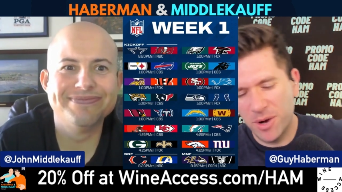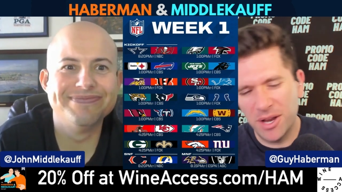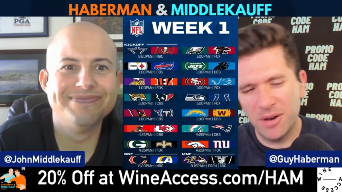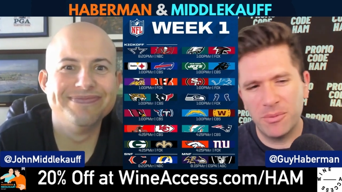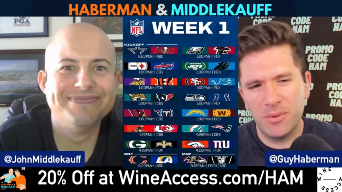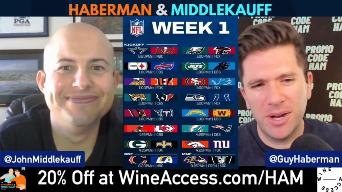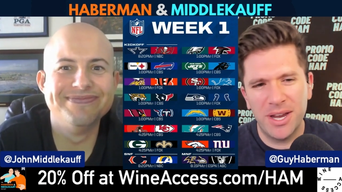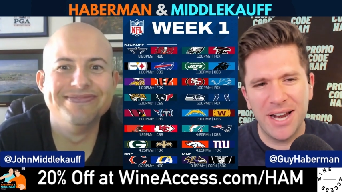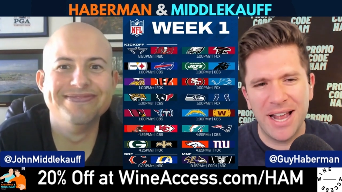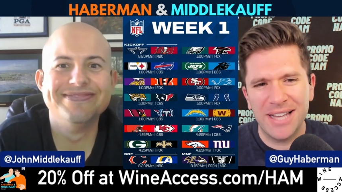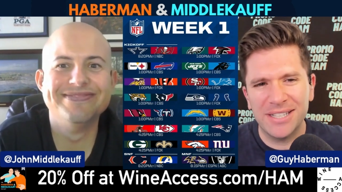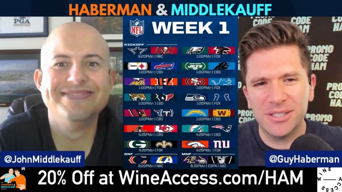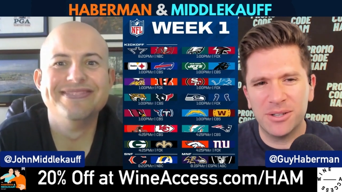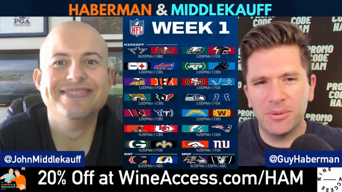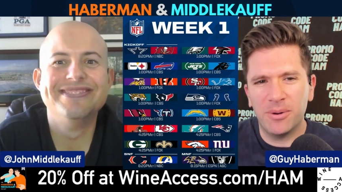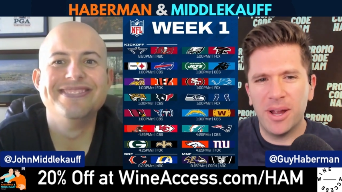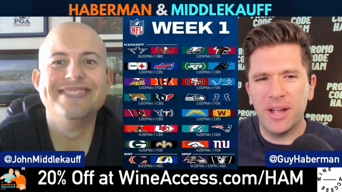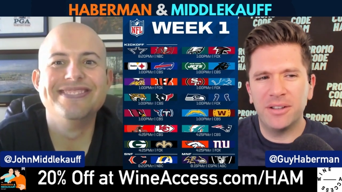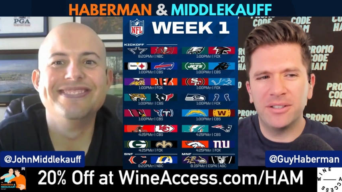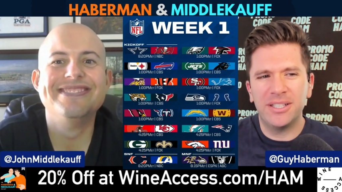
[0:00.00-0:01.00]
Speaker 1: we could we could ask
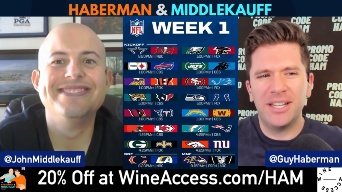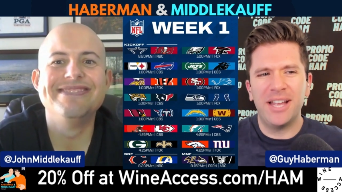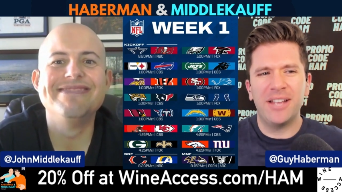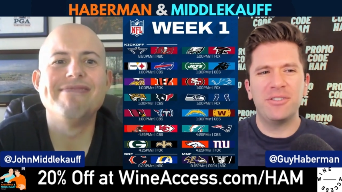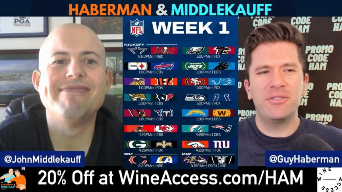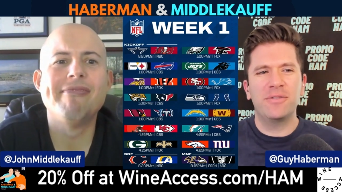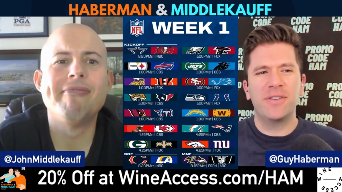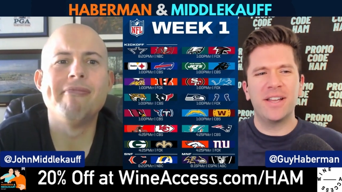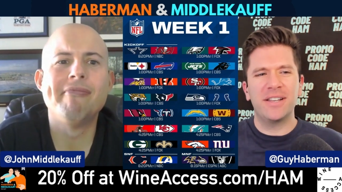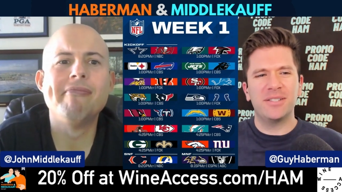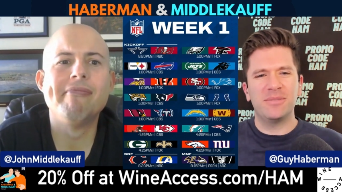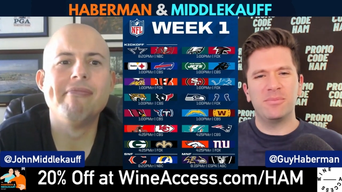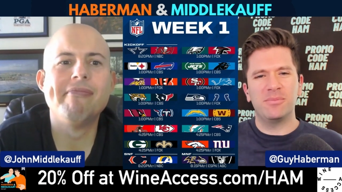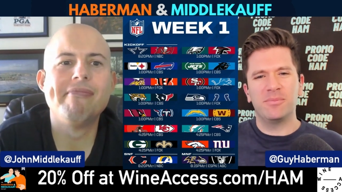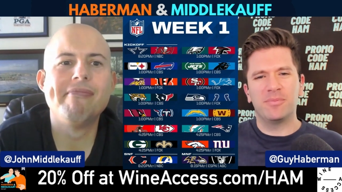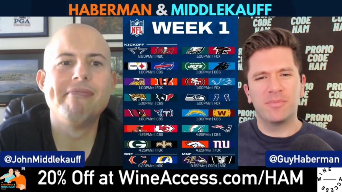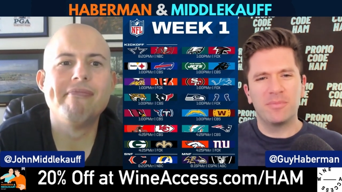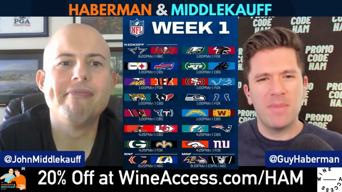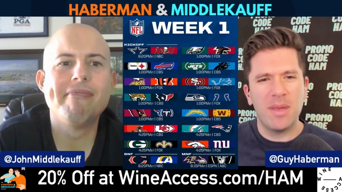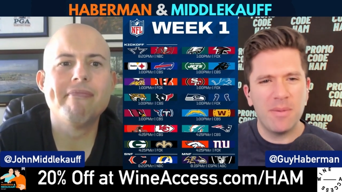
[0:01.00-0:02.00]
around. Yeah, you've got some.
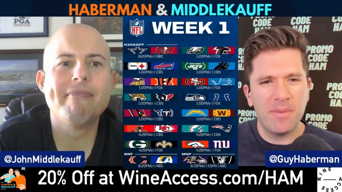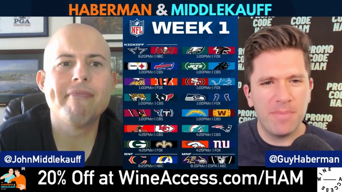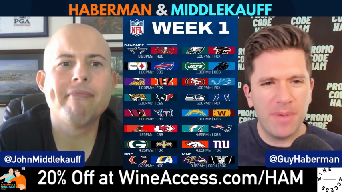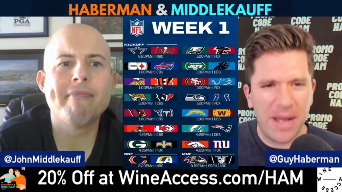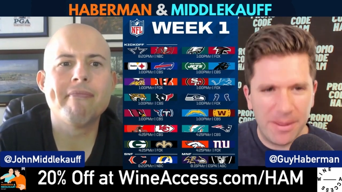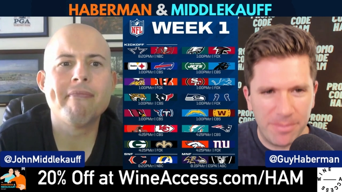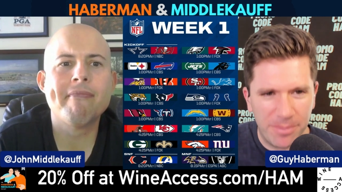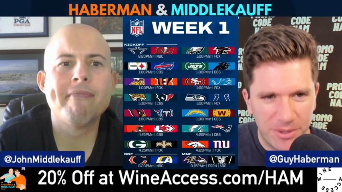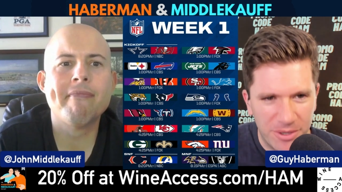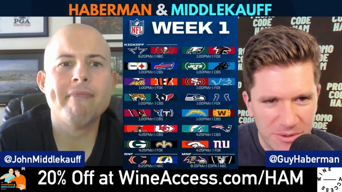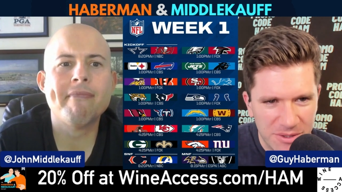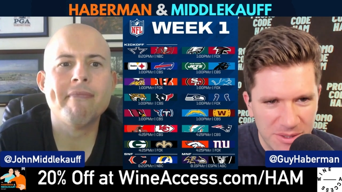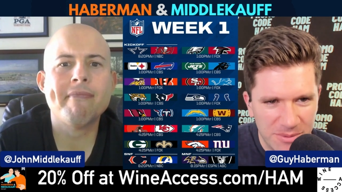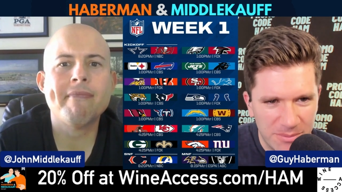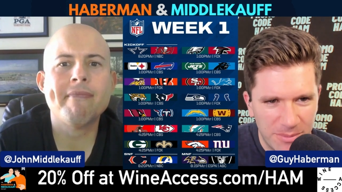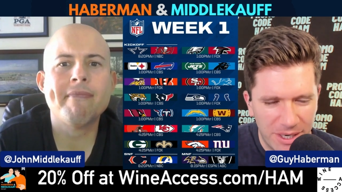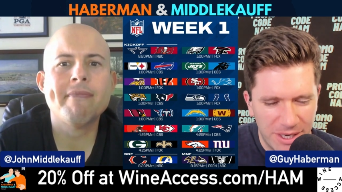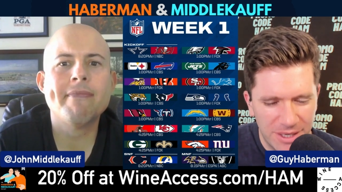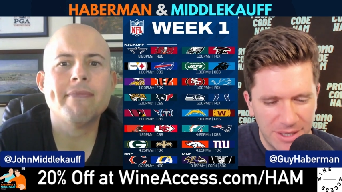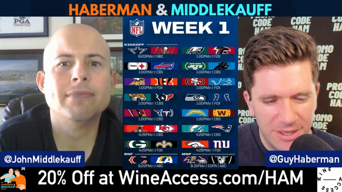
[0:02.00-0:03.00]
Maybe Papa knows
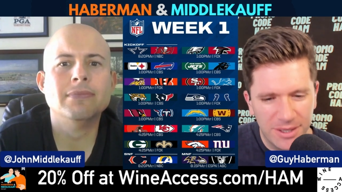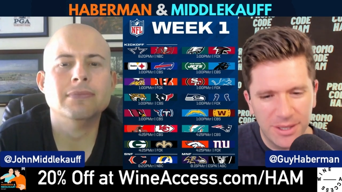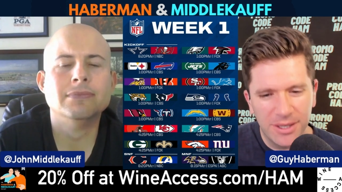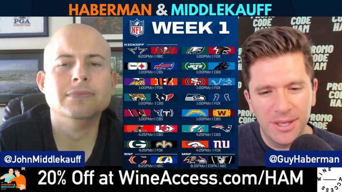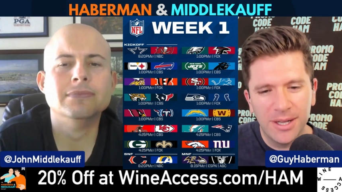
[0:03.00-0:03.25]
somebody.